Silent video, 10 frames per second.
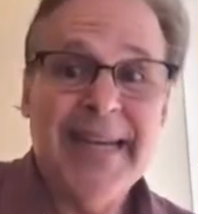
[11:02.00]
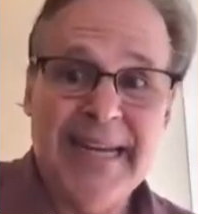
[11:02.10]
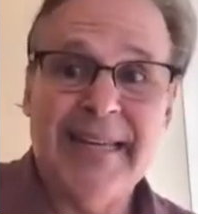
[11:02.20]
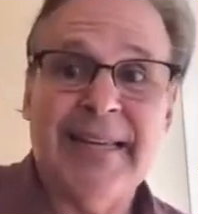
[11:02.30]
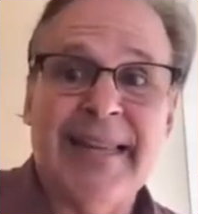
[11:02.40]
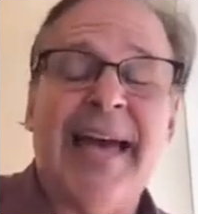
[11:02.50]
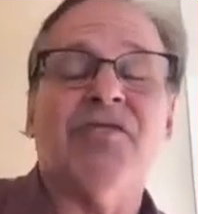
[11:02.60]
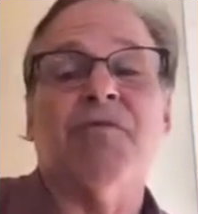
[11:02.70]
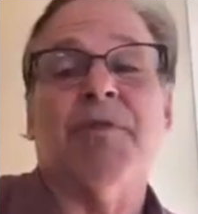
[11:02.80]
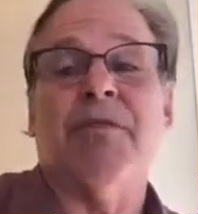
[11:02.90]
in the
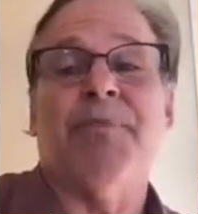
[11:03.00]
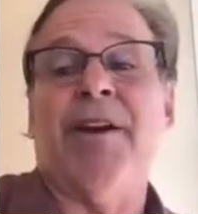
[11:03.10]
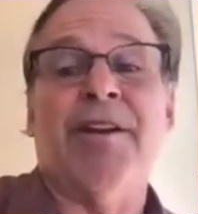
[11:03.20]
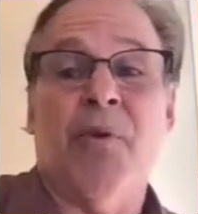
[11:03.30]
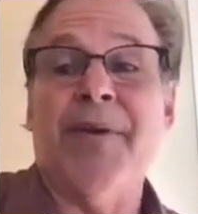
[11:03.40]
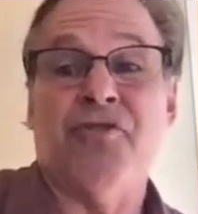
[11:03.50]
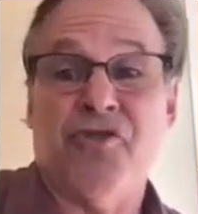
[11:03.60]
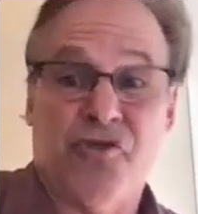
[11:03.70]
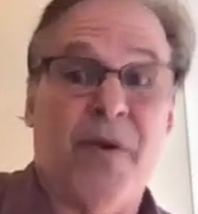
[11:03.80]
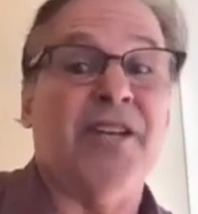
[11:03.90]
classroom compared to when there's
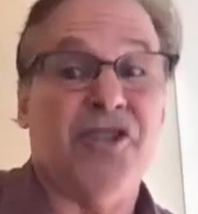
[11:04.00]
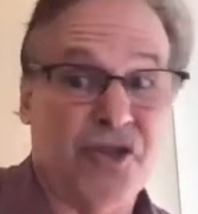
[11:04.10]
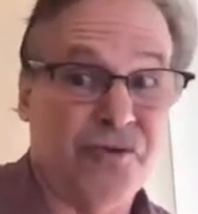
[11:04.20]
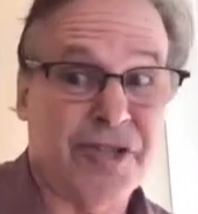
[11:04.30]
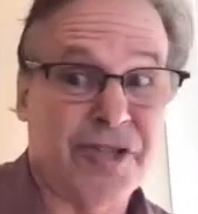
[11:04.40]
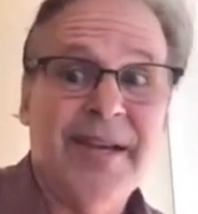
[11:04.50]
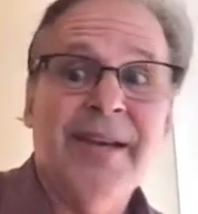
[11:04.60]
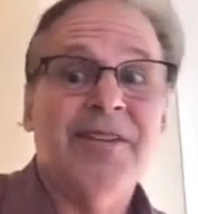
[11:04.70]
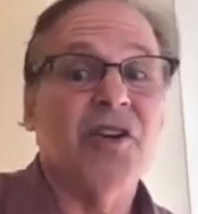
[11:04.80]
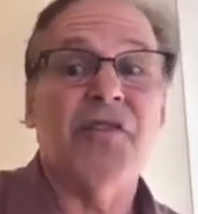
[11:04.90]
20 students.
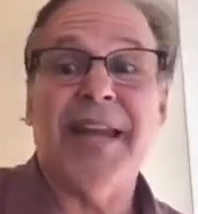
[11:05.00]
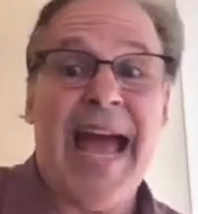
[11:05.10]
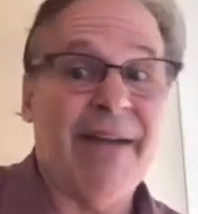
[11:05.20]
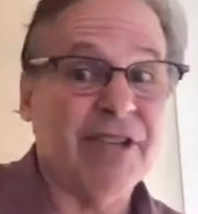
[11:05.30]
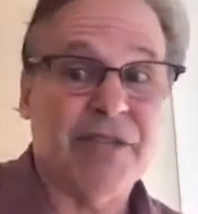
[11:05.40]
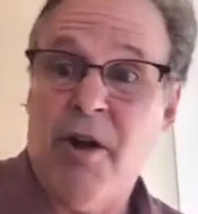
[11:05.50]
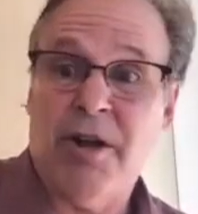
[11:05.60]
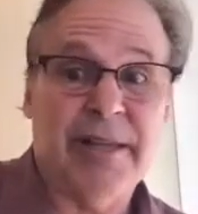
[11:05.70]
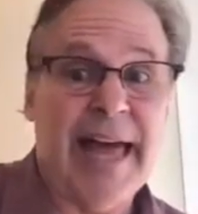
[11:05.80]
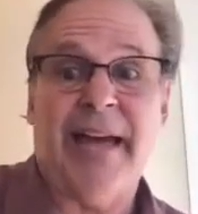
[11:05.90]
So if you can have a small
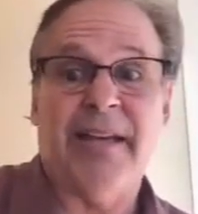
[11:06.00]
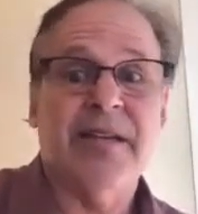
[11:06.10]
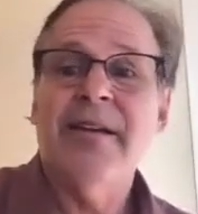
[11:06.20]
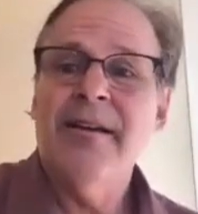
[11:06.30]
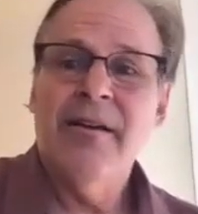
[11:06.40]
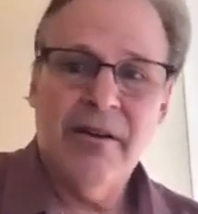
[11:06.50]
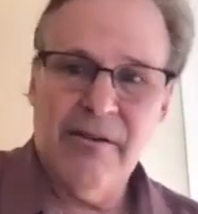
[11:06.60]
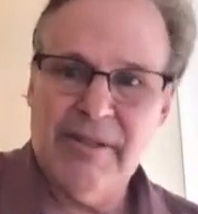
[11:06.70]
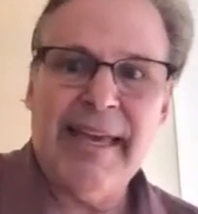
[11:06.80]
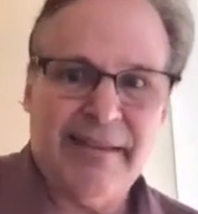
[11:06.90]
class,
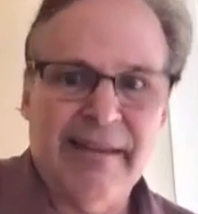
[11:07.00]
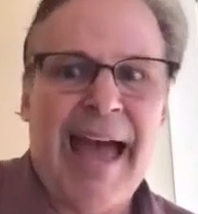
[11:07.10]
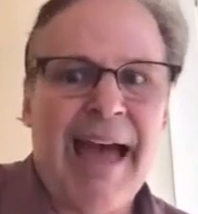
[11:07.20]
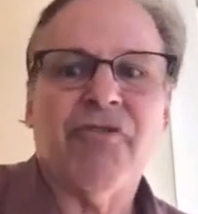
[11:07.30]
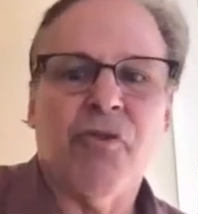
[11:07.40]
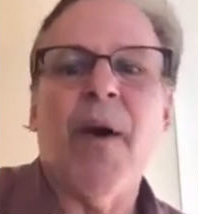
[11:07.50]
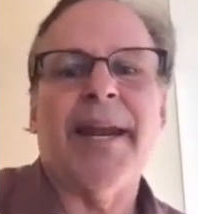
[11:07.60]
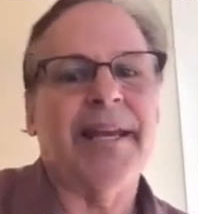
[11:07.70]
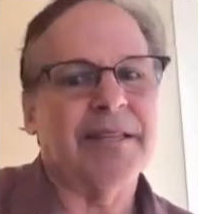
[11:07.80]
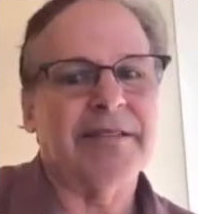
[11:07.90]
have
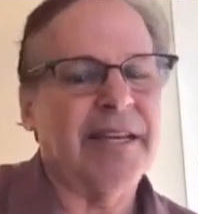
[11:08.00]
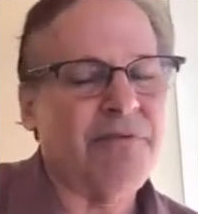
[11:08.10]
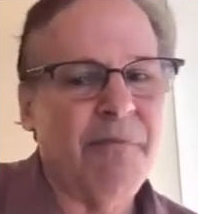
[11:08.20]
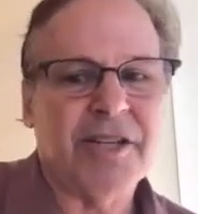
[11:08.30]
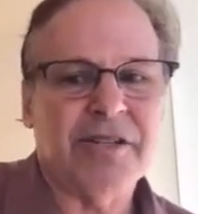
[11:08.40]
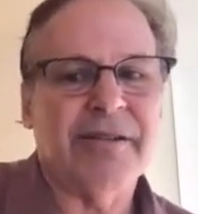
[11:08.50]
20, it's much